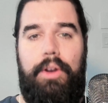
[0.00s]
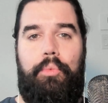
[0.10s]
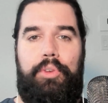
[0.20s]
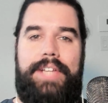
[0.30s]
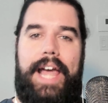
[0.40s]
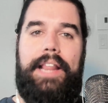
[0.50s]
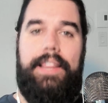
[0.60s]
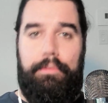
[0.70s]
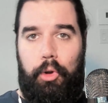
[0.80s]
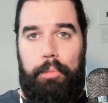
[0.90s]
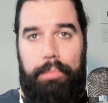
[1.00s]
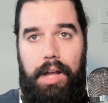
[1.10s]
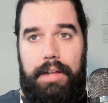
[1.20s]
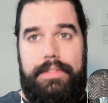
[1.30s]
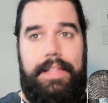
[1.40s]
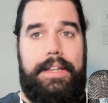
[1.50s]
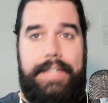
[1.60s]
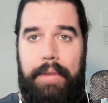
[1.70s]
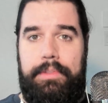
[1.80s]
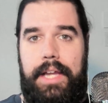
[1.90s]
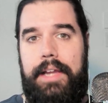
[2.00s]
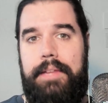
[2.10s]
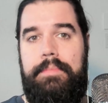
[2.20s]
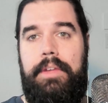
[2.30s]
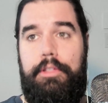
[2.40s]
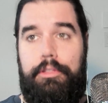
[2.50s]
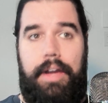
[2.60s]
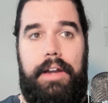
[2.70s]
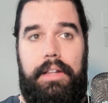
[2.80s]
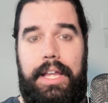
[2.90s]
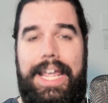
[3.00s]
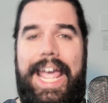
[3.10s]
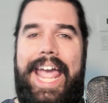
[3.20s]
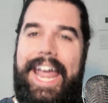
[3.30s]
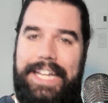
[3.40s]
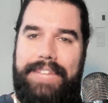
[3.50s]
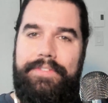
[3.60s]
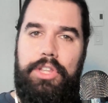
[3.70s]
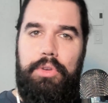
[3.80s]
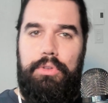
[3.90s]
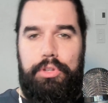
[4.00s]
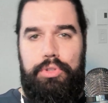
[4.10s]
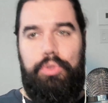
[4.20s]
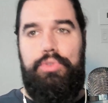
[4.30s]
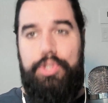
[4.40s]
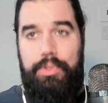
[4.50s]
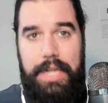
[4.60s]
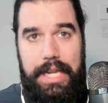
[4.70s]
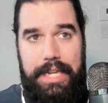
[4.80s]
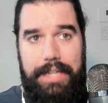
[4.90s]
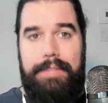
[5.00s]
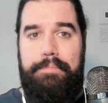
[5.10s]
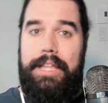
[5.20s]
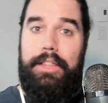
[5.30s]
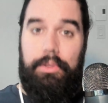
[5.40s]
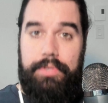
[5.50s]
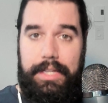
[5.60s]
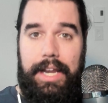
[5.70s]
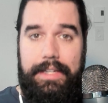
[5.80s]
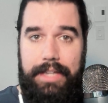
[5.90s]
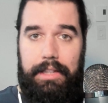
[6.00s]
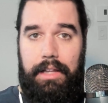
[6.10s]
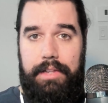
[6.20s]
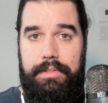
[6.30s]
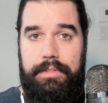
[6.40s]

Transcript: we're tackling roadblocks like downtime, throttling, and giving you the tools you need to meet those tight deadlines.